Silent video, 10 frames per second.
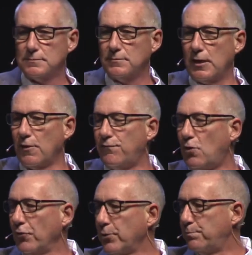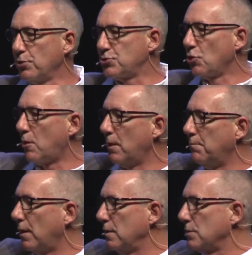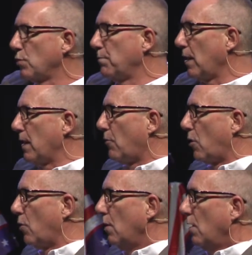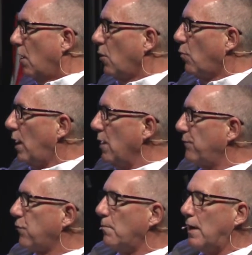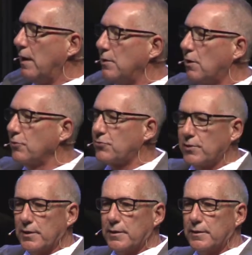Their fault, they're pushing all my buttons. We blame our, our wife for my adultery